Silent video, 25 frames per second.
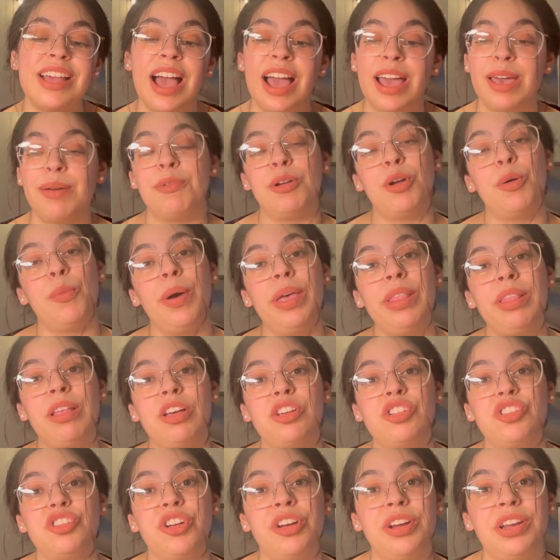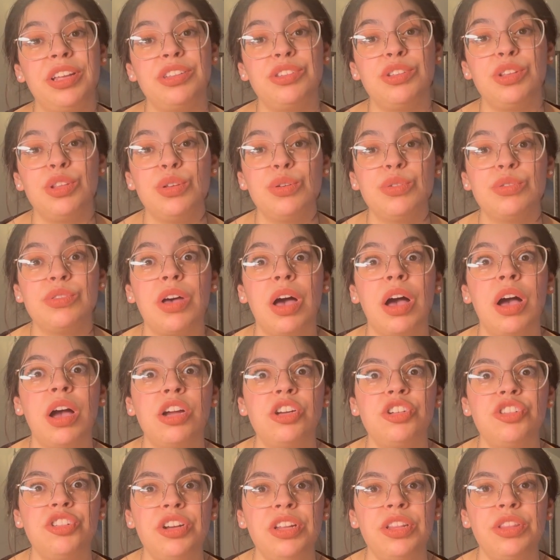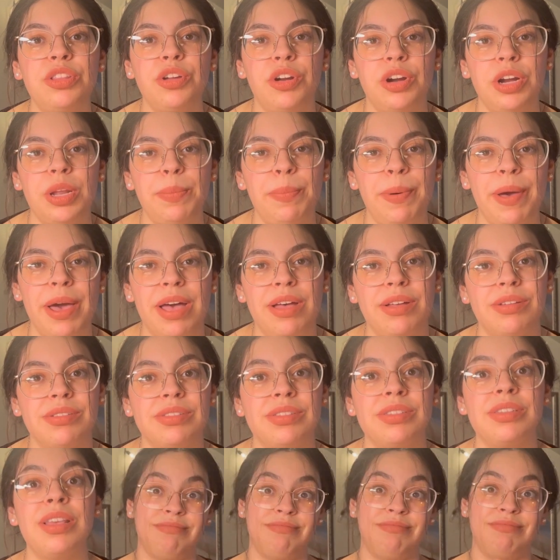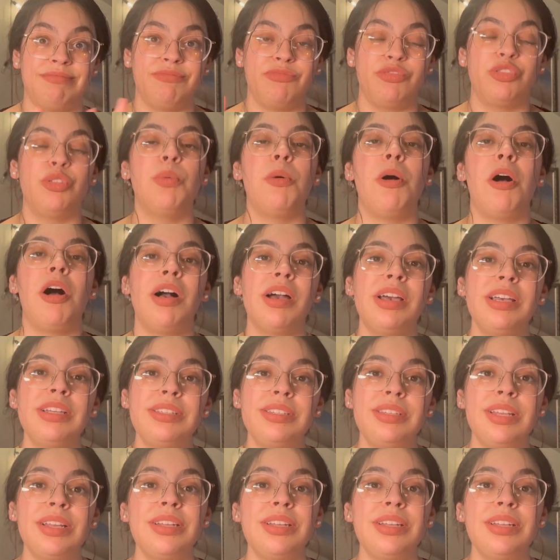I am on a weight loss journey to lose one hundred thirty pounds. From August to